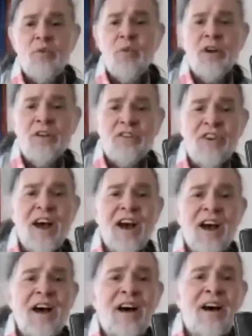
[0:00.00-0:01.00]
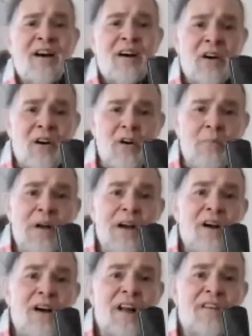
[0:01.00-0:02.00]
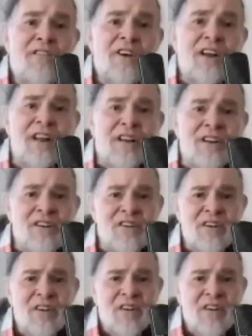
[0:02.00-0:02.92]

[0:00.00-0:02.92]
once, now barely friends.